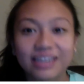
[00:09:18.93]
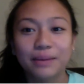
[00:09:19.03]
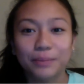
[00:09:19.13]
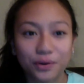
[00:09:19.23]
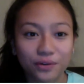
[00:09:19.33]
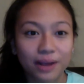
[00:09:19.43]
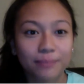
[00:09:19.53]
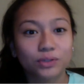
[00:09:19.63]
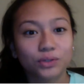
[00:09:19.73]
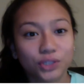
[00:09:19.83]

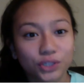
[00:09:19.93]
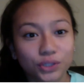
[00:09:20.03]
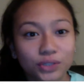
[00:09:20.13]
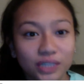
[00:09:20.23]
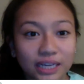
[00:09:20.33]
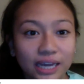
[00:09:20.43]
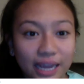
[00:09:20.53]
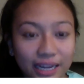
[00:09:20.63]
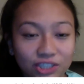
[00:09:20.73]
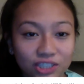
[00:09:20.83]
programs, or do you think
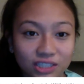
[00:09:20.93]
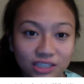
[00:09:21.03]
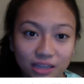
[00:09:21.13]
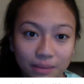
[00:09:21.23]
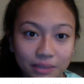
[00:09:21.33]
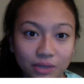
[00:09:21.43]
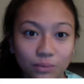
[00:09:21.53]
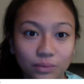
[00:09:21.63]
AGCME